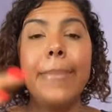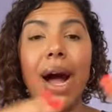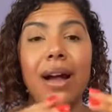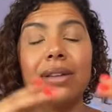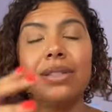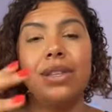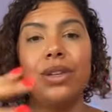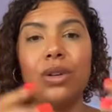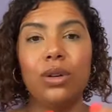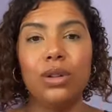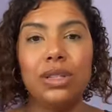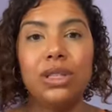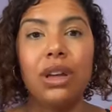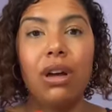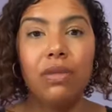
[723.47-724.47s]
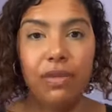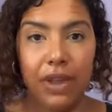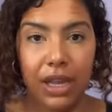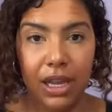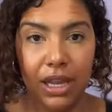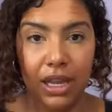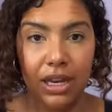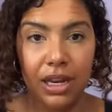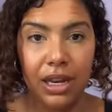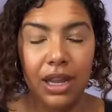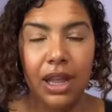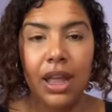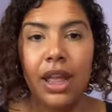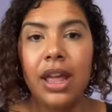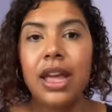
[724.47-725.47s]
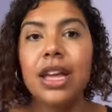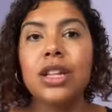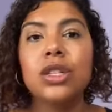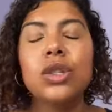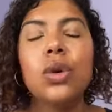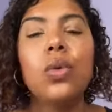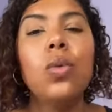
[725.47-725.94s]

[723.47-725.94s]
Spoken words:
boxing yourself into